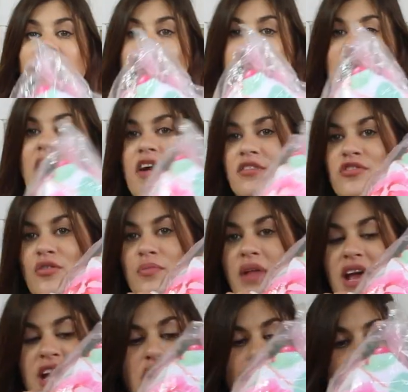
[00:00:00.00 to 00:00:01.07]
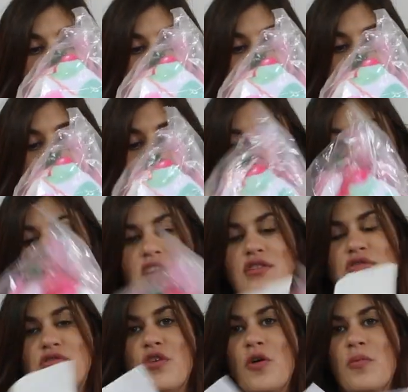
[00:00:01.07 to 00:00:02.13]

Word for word: other milestone blanket. You can see the print. It is so